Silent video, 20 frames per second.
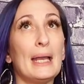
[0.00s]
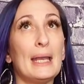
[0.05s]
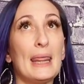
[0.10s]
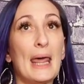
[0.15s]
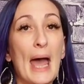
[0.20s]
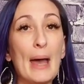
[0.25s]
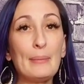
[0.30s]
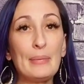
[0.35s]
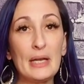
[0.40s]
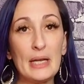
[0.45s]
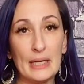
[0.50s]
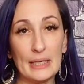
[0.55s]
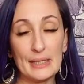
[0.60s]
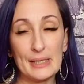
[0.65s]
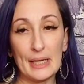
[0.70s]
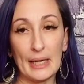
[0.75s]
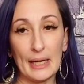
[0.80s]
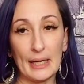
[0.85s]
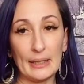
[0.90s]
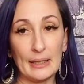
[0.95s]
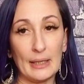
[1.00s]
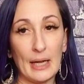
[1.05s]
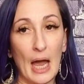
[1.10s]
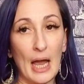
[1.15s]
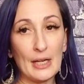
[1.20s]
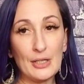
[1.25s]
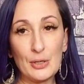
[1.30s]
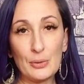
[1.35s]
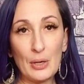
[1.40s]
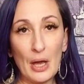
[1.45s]
that being said,
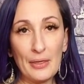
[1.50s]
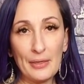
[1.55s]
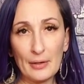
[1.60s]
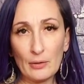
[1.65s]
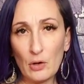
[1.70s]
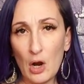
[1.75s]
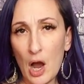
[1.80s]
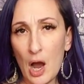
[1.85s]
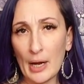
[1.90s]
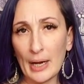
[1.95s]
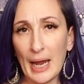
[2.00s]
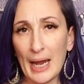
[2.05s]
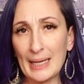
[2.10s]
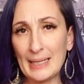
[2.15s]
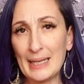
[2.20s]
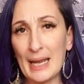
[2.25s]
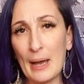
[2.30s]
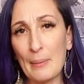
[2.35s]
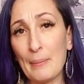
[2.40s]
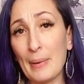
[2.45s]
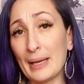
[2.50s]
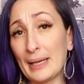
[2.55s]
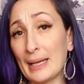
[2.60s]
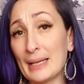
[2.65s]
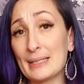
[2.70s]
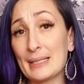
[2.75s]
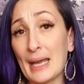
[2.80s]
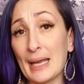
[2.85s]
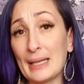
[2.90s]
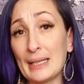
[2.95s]
I do nothing wrong, and yet my
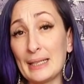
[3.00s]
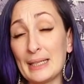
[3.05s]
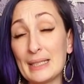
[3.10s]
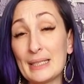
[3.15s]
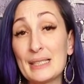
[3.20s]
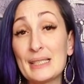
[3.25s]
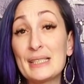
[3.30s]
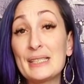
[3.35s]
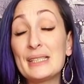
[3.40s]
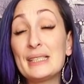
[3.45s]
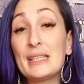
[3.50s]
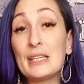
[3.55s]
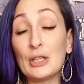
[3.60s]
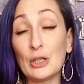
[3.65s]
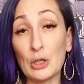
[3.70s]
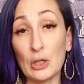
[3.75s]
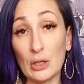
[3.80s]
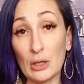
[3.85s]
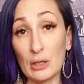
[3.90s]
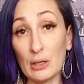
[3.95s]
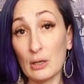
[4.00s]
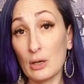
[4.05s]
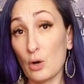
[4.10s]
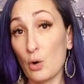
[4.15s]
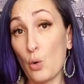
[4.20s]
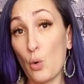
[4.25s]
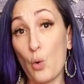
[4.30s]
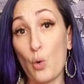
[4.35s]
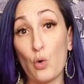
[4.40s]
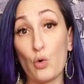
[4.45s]
anxiety is still
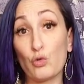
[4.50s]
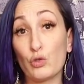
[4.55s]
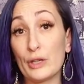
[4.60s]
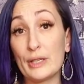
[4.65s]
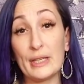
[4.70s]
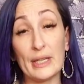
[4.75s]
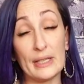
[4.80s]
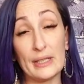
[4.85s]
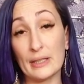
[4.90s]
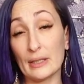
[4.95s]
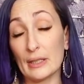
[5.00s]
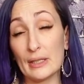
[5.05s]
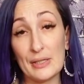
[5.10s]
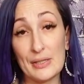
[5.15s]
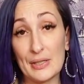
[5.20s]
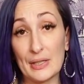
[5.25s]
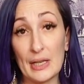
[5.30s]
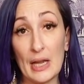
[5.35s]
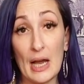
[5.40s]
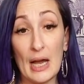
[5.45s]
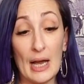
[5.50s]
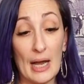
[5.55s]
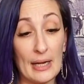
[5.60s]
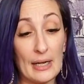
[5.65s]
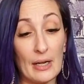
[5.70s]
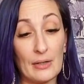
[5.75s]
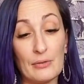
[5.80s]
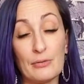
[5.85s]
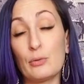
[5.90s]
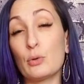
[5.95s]
ridiculously
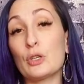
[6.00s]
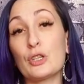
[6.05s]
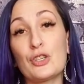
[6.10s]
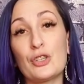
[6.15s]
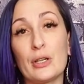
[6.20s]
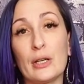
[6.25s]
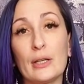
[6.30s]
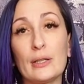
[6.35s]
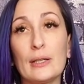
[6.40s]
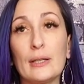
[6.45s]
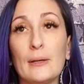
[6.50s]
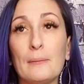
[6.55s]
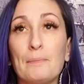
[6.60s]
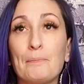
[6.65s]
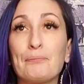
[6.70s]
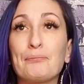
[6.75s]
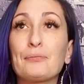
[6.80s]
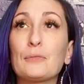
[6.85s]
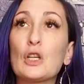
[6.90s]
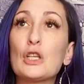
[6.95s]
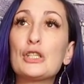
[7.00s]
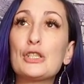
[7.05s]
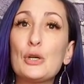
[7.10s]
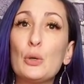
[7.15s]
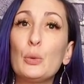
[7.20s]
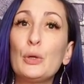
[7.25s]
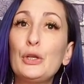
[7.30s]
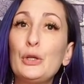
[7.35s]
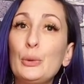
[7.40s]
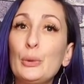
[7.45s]
high, unfortunately.
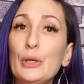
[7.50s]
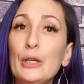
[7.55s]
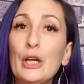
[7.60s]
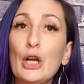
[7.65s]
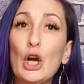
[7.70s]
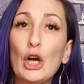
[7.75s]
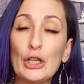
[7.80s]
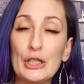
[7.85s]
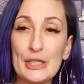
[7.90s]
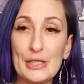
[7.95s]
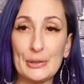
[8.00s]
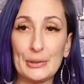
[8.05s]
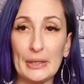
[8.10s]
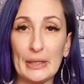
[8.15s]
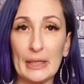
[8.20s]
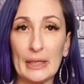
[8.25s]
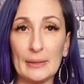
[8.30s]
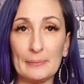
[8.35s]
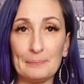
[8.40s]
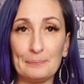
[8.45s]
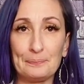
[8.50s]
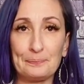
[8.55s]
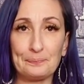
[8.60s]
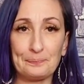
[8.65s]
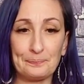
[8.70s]
So when you are incarcerated,